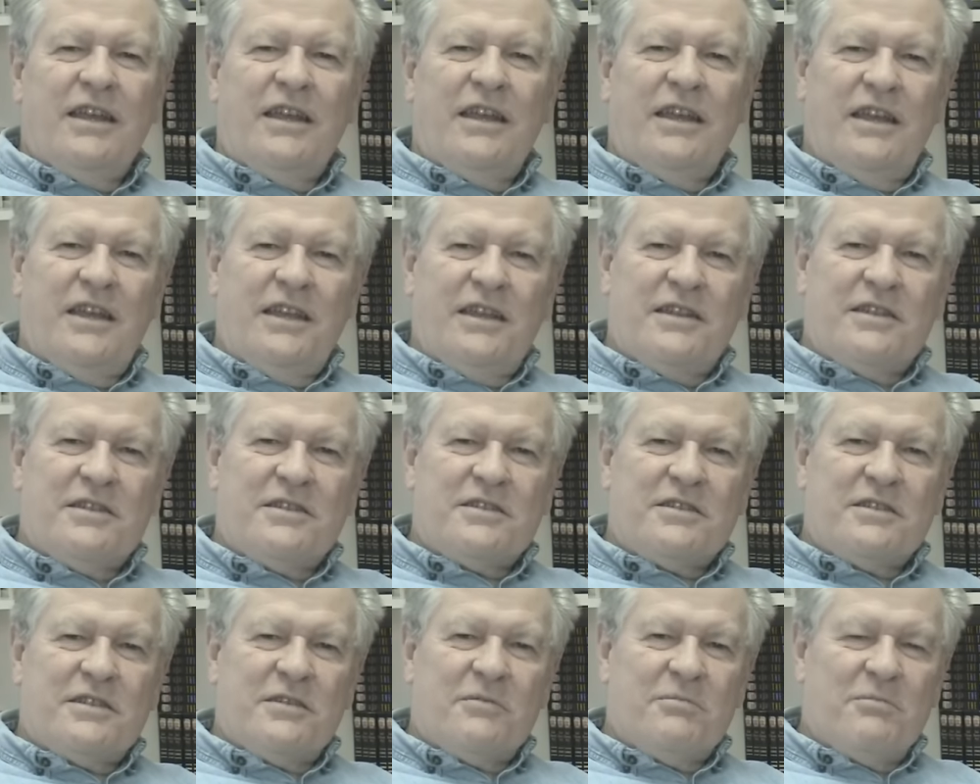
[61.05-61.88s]

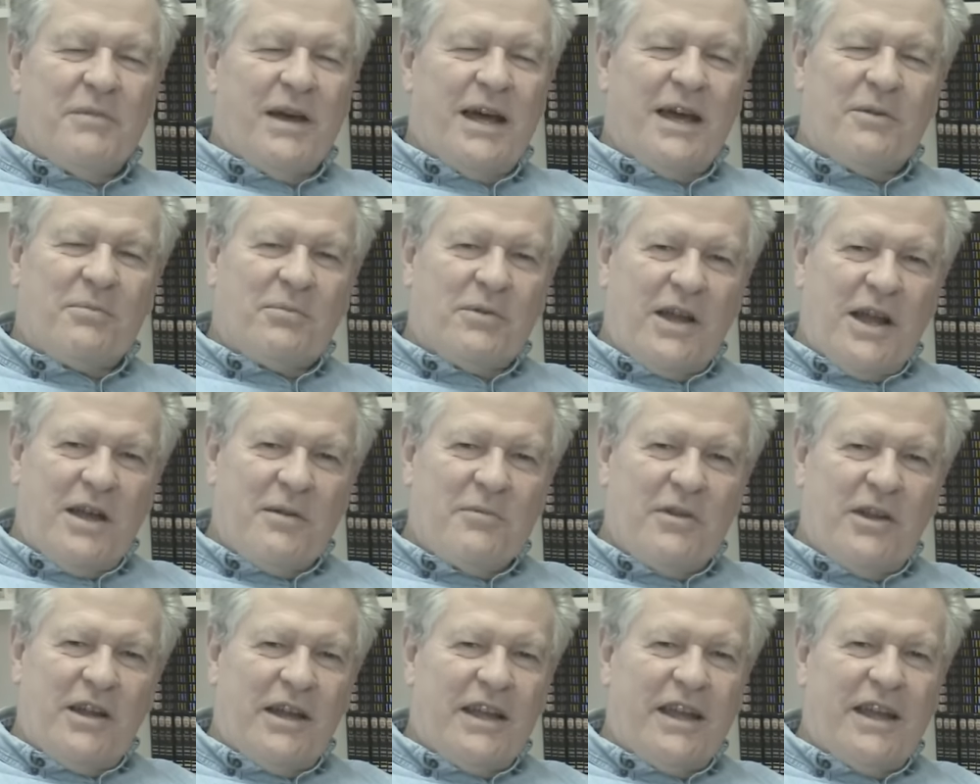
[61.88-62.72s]
is my
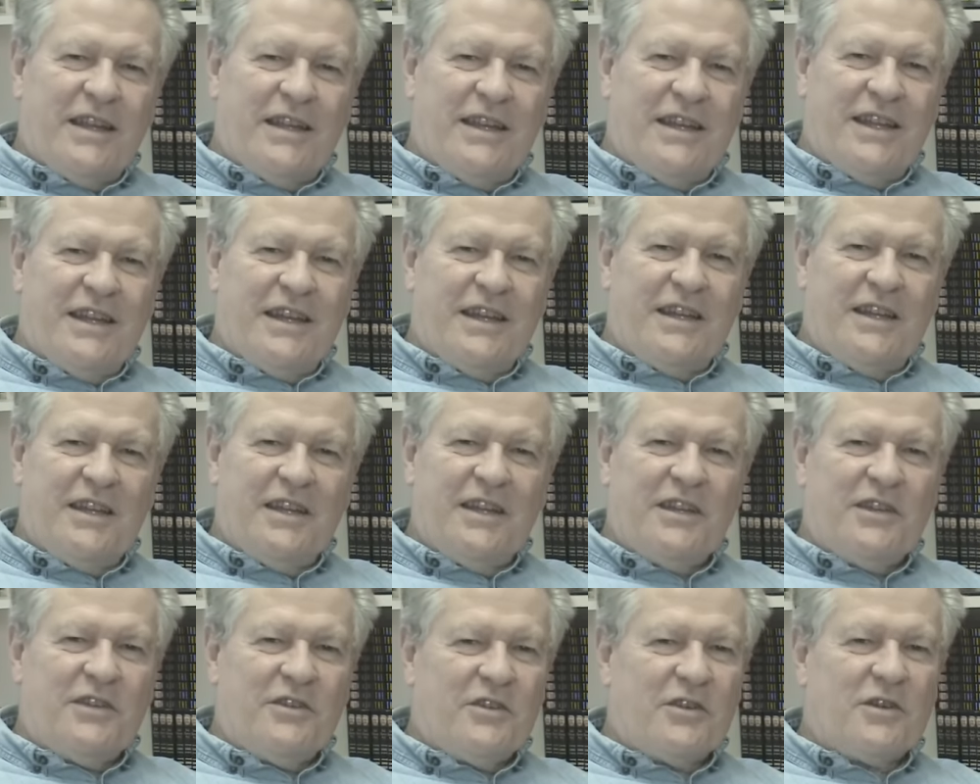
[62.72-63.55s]
primary
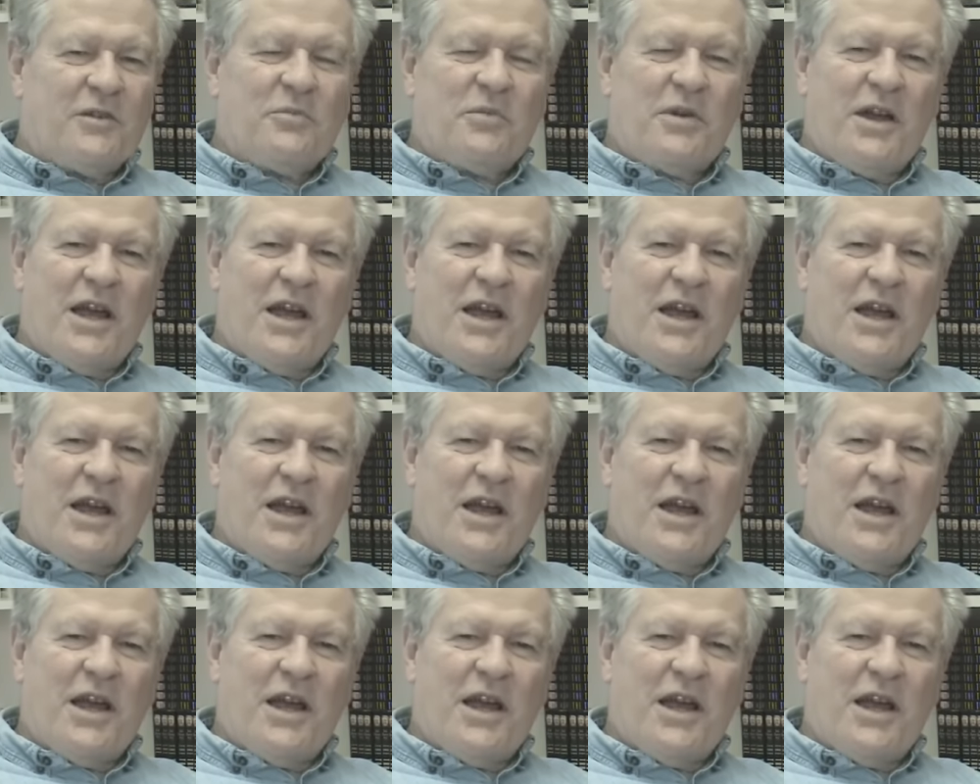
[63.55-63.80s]
identity, your